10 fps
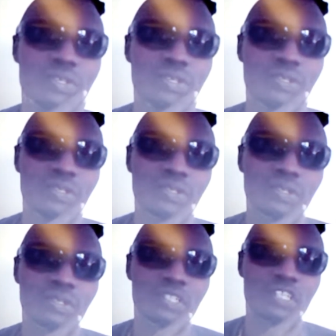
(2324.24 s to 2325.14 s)

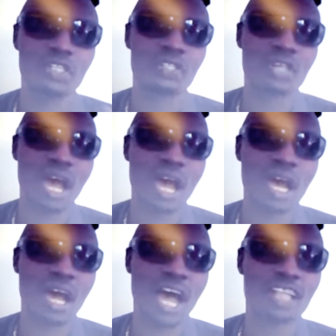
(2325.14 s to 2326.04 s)
she's
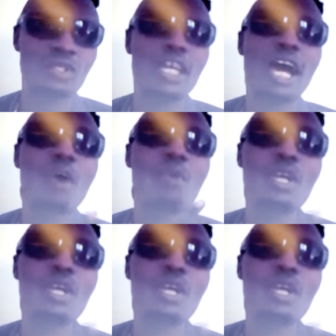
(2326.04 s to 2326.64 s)
actually a widow,